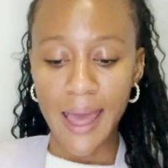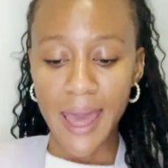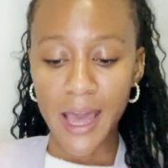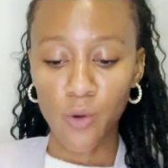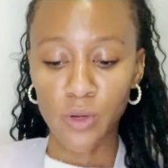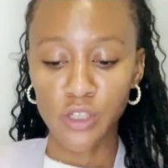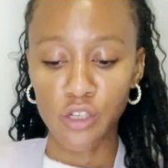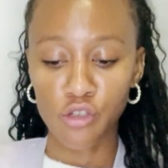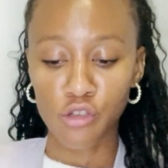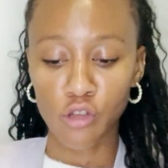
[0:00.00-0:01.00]
equity
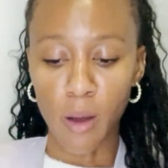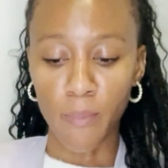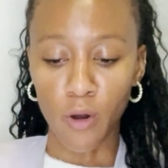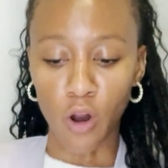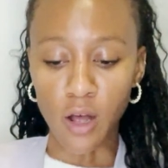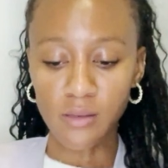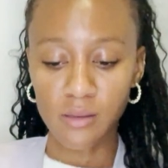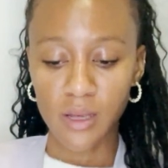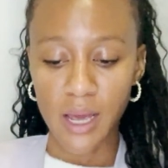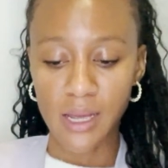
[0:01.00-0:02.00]
stop loss